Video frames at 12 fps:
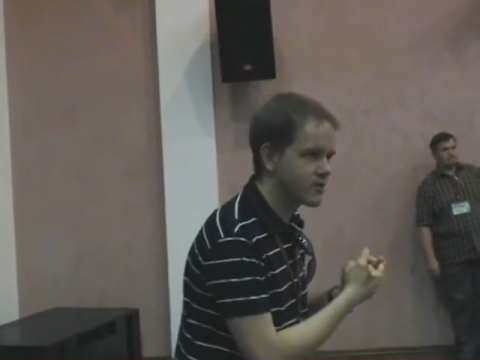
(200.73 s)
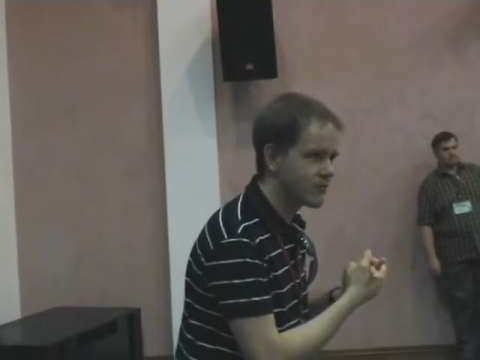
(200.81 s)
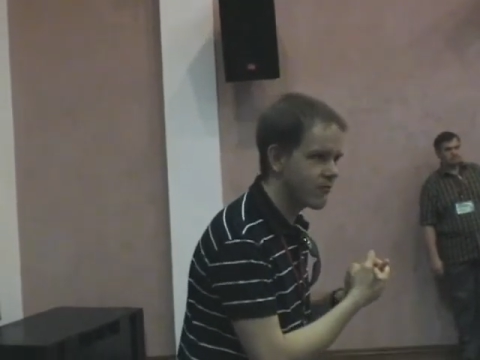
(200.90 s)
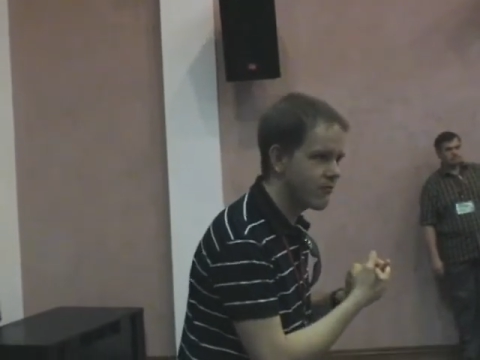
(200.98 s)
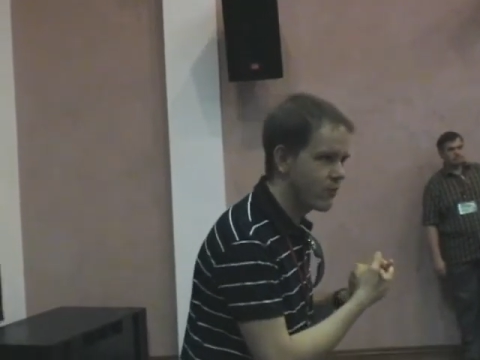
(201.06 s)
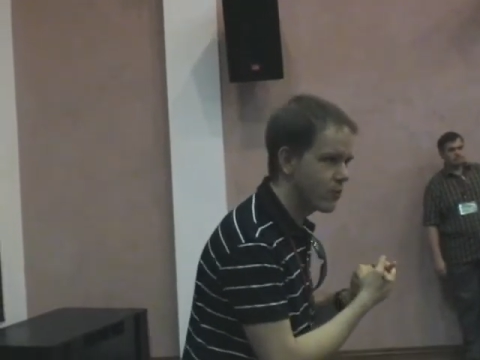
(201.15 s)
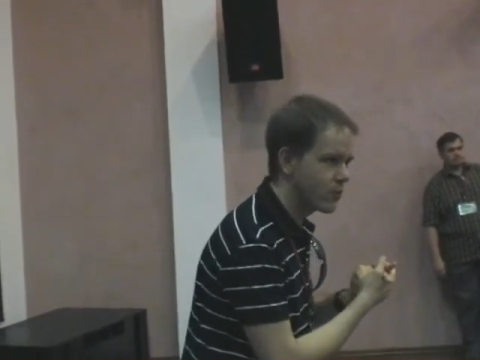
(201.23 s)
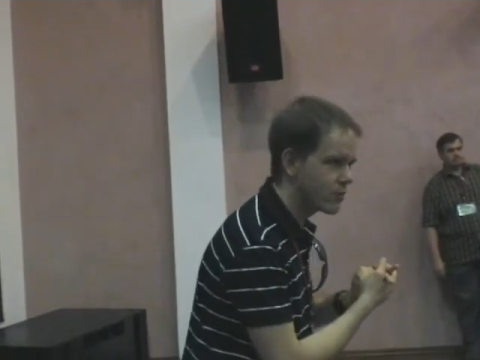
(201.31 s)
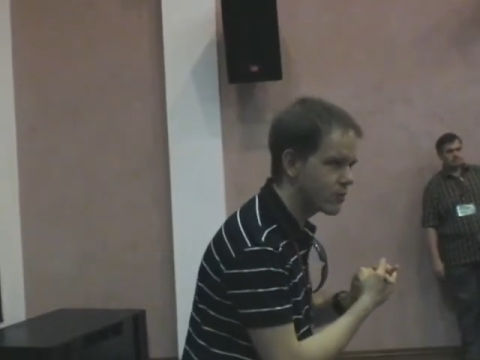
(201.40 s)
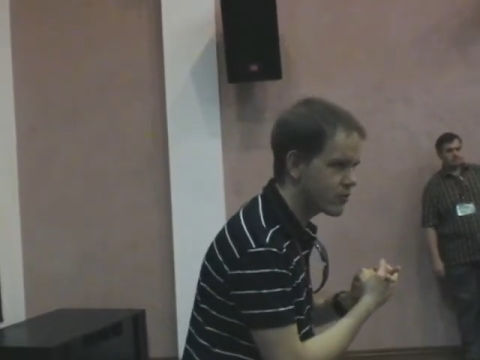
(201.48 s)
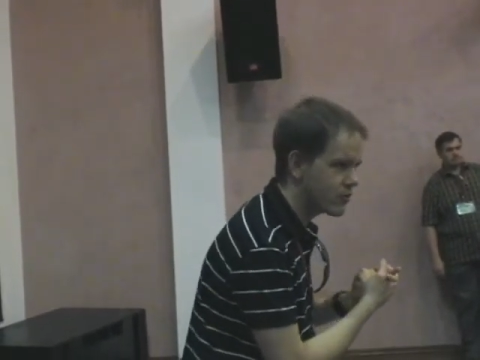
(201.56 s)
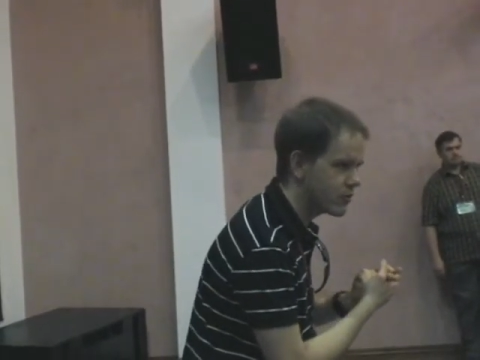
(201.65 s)
in the following
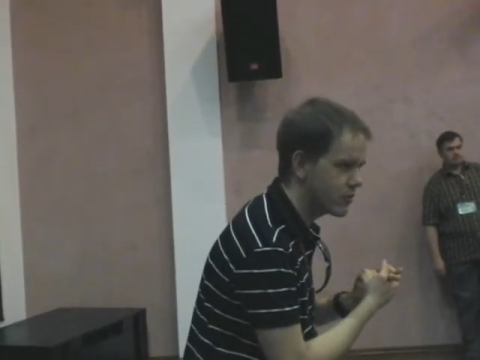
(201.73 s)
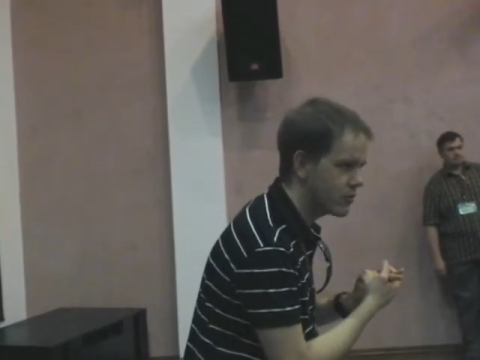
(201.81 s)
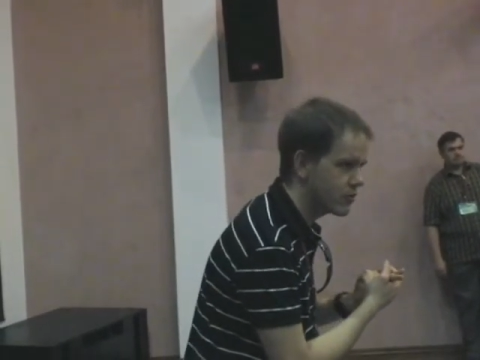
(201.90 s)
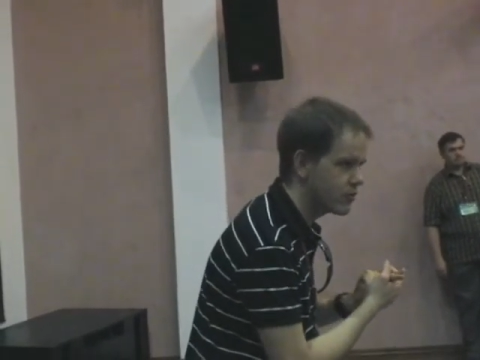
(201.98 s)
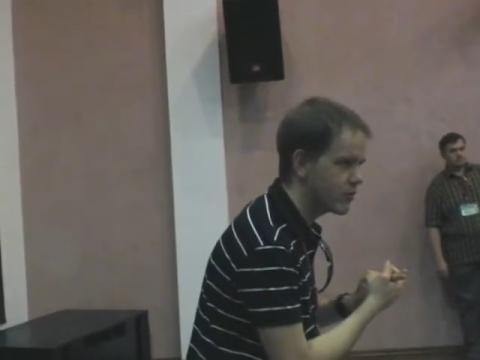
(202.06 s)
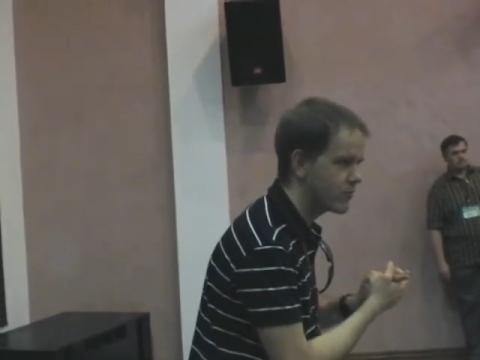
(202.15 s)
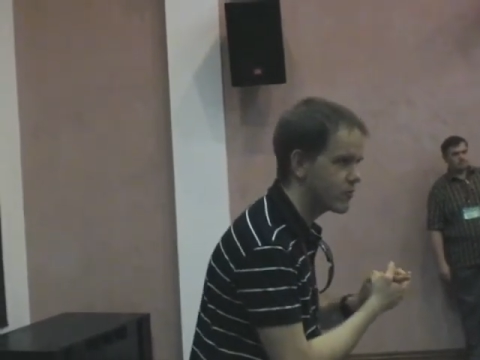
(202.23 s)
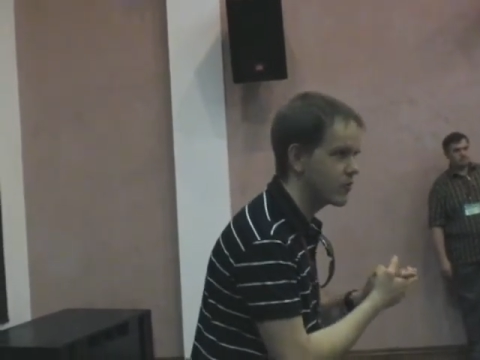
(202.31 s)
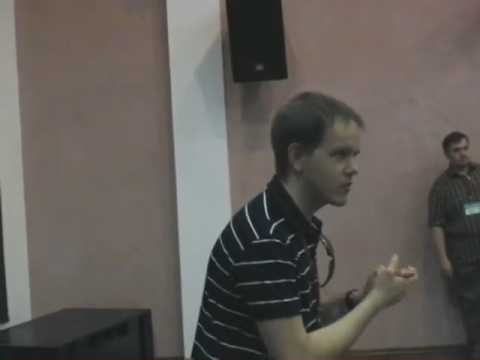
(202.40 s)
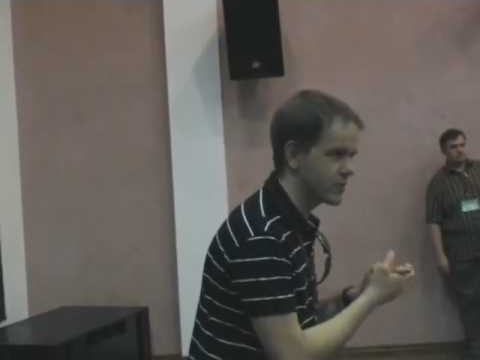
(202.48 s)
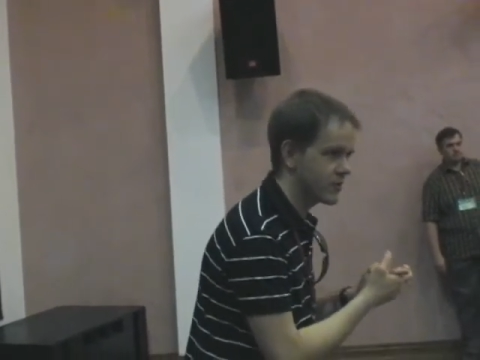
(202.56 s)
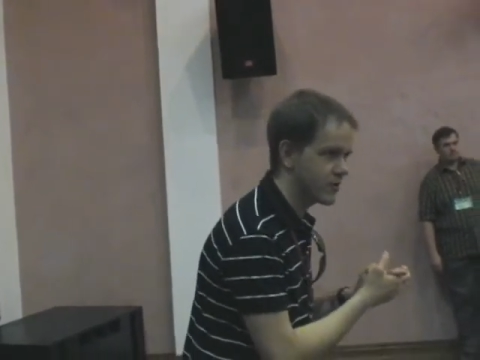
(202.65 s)
the terminology of
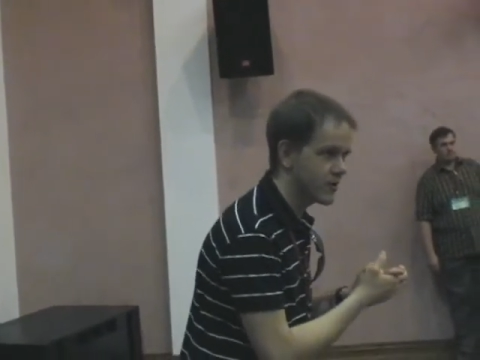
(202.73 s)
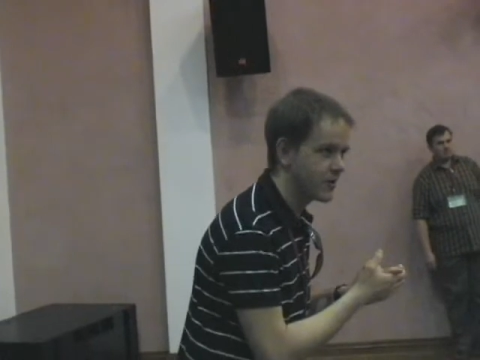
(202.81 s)
Torsten.